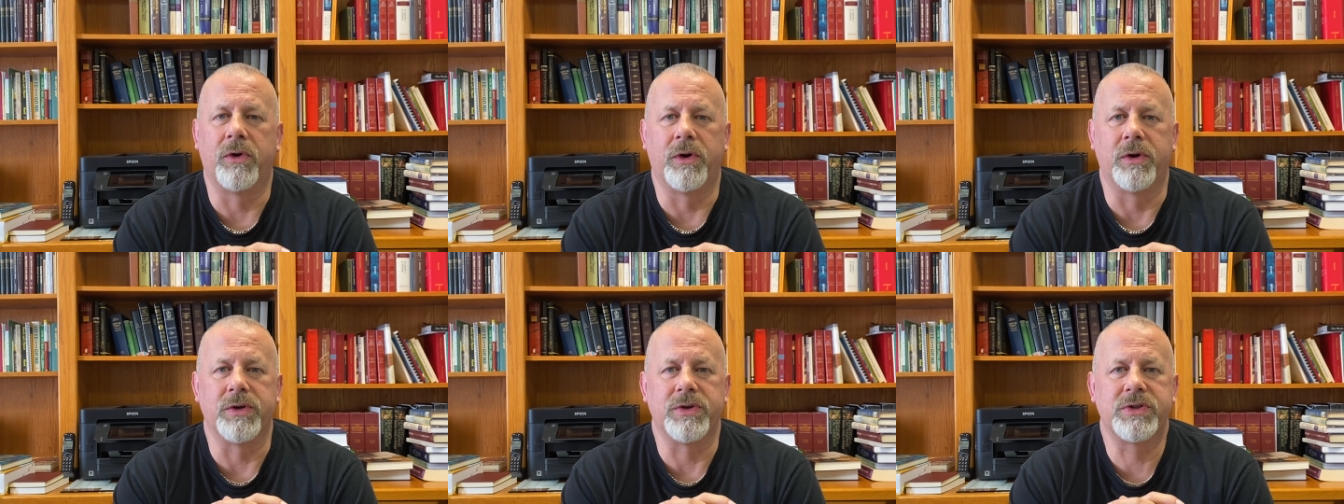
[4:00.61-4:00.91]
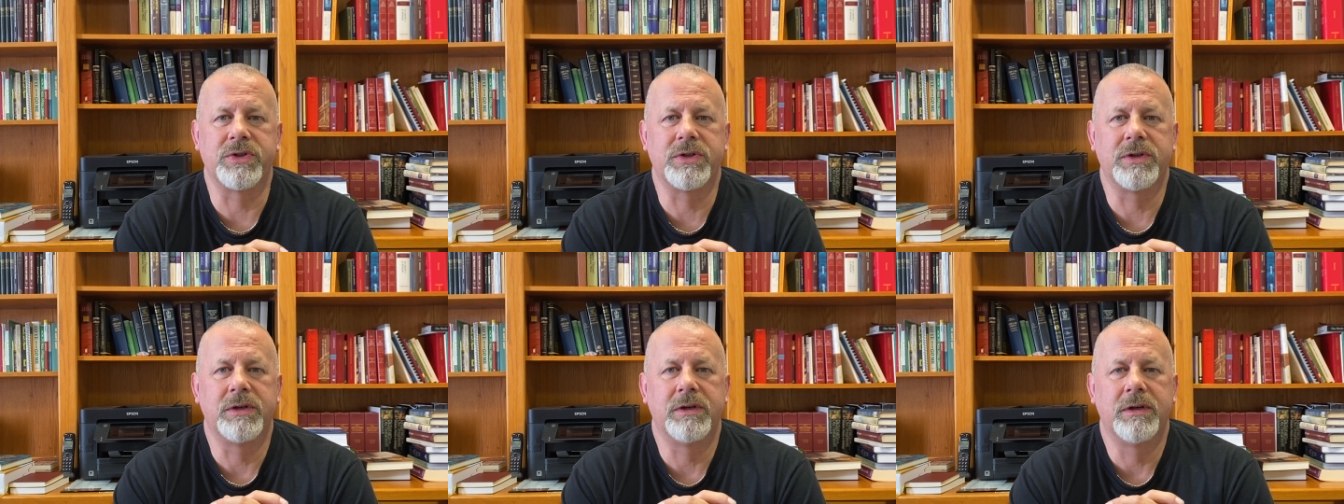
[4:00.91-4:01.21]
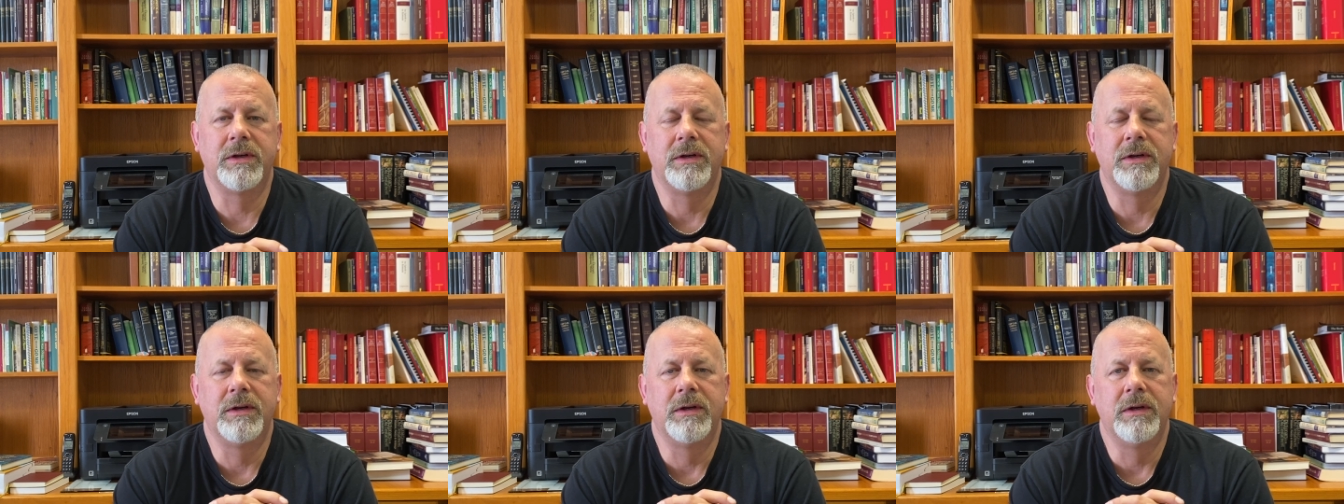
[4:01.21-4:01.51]
verse
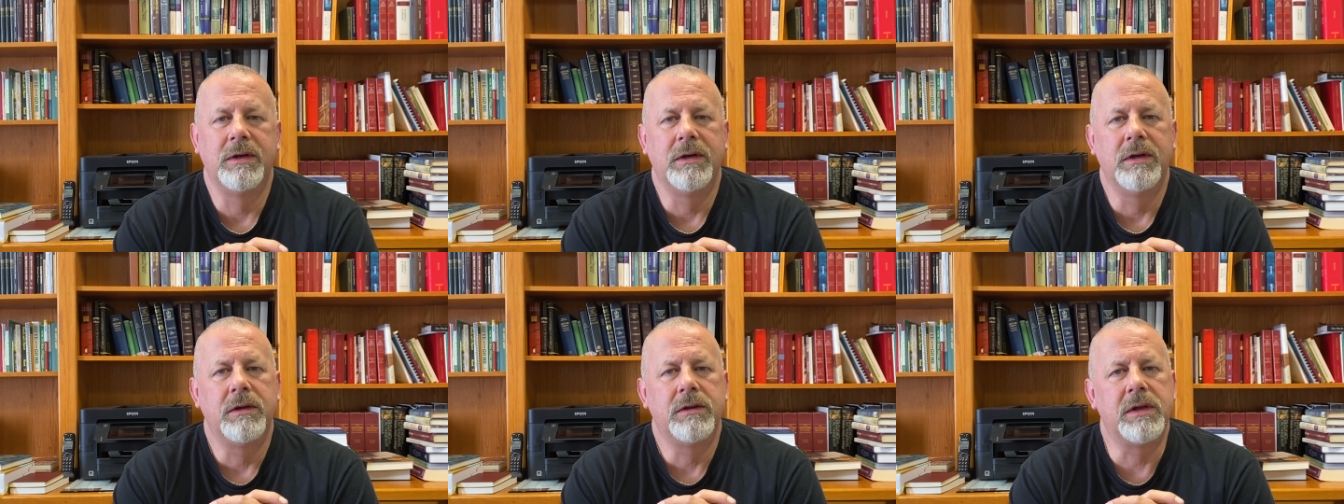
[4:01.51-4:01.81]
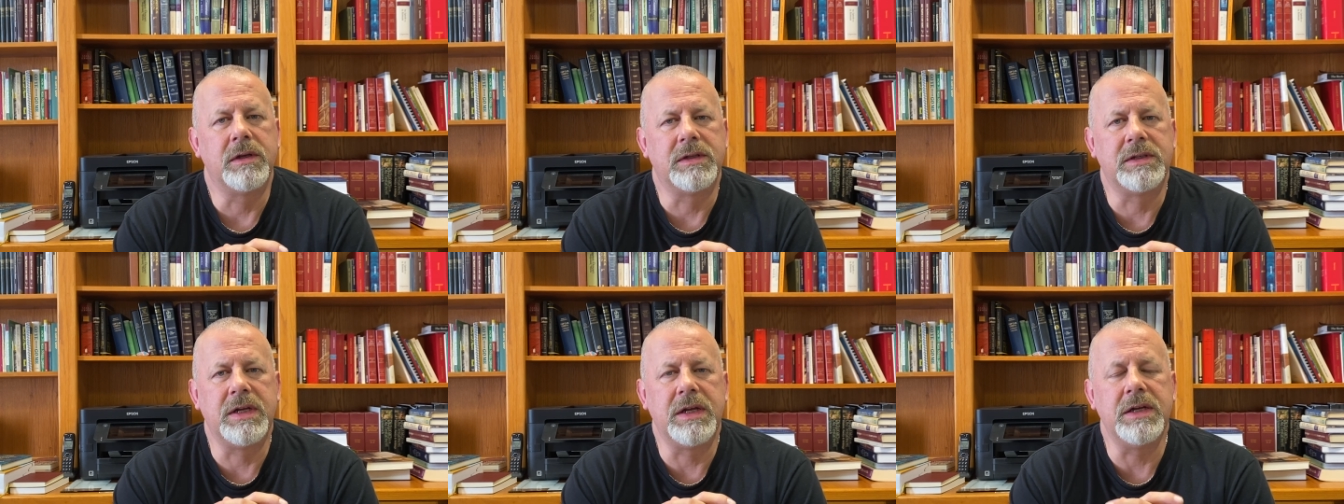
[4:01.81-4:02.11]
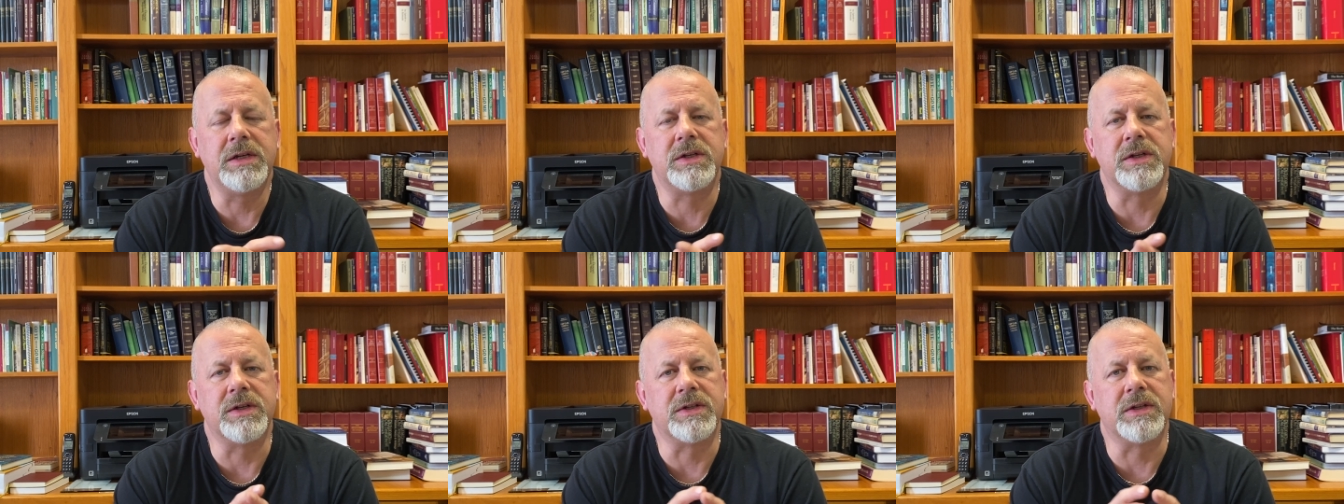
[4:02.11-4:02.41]
that
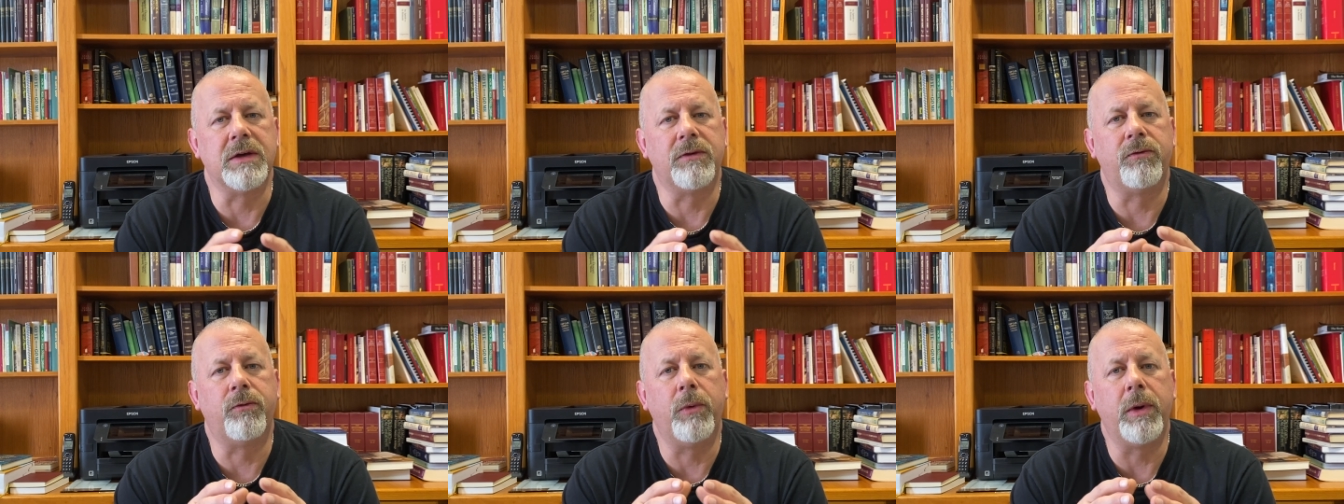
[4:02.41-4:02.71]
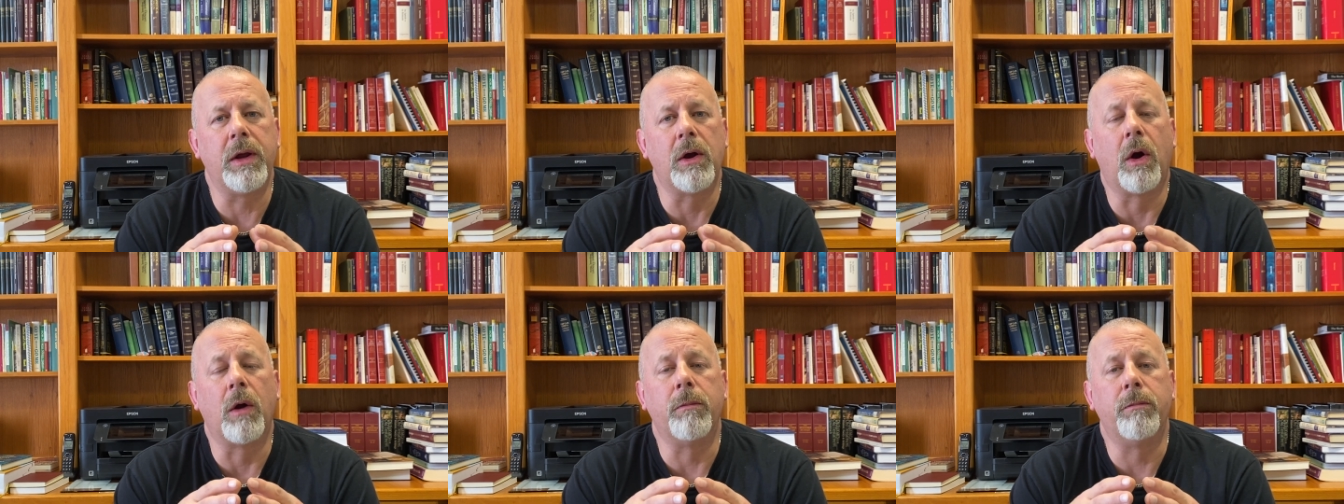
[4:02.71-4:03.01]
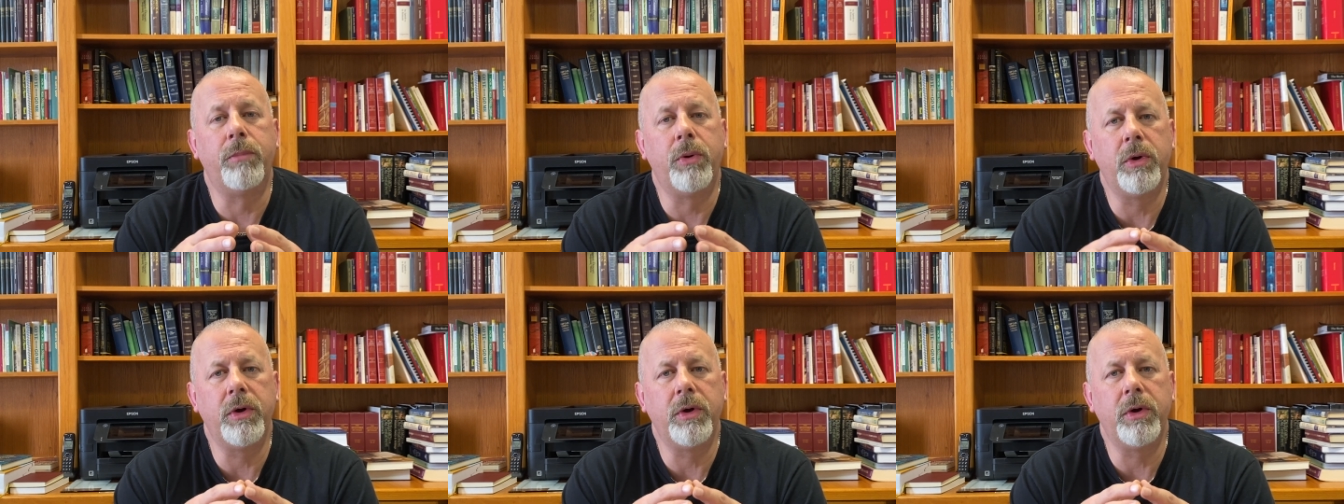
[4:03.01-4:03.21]
teaches if we are